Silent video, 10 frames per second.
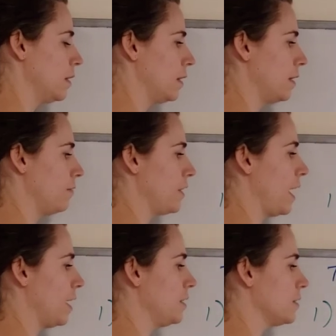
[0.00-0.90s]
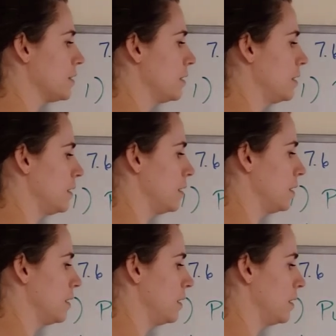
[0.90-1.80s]
If yes,
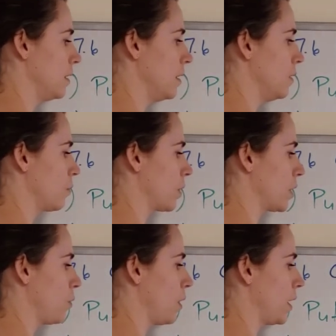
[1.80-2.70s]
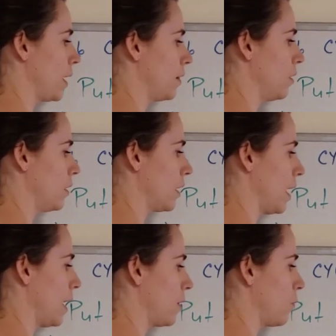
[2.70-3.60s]
we're going to go on and look
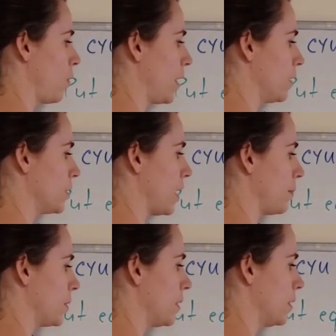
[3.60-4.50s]
at the y-intercept.